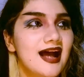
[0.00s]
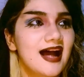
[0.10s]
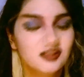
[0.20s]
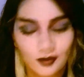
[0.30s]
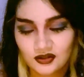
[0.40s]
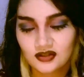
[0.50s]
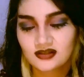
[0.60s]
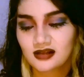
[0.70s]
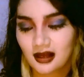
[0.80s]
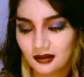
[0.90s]
And so I
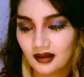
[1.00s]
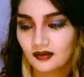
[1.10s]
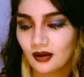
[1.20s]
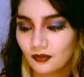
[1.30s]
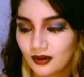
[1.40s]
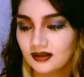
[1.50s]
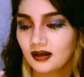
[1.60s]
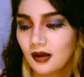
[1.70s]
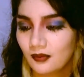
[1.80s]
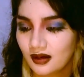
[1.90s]

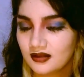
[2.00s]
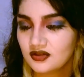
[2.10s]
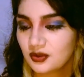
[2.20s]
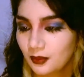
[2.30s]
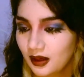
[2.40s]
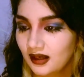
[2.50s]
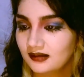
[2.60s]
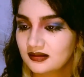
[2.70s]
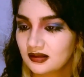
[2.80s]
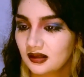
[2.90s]
went into it,
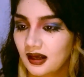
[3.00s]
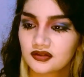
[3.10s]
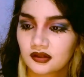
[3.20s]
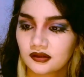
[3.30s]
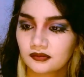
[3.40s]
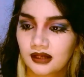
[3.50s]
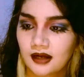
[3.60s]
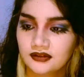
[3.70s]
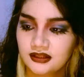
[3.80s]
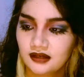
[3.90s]
just started
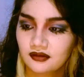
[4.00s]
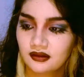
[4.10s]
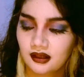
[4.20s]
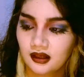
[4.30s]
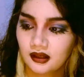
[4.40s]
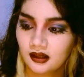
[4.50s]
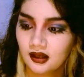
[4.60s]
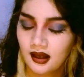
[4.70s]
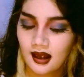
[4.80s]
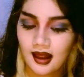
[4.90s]
recounting everything,
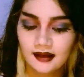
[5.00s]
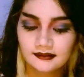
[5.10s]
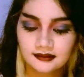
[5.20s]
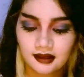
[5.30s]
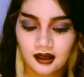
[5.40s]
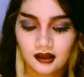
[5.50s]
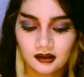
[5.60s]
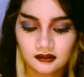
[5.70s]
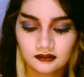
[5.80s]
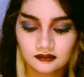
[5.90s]
and
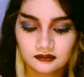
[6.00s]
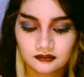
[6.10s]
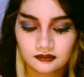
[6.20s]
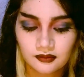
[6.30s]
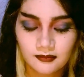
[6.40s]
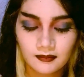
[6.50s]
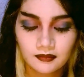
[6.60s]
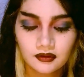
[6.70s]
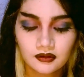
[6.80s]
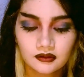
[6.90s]
I
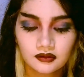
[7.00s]
remember